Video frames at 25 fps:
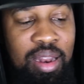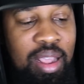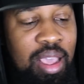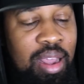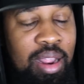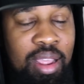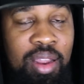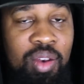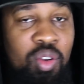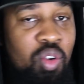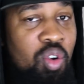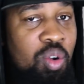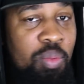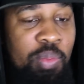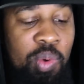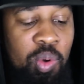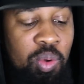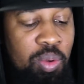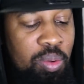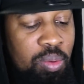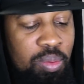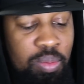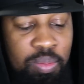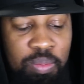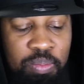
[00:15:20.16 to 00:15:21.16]
that ain't normal.
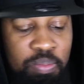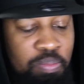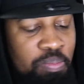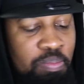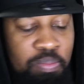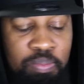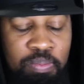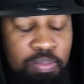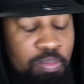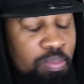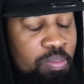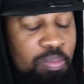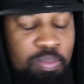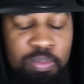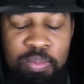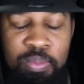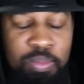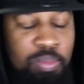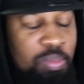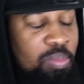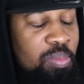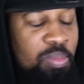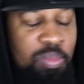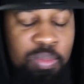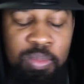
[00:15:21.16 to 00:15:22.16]
Mm
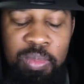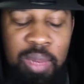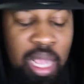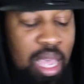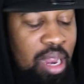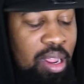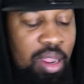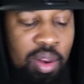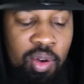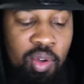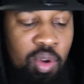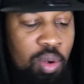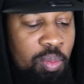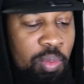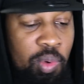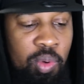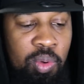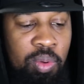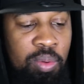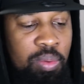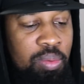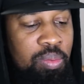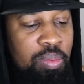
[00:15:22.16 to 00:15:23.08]
-mm, that ain't normal.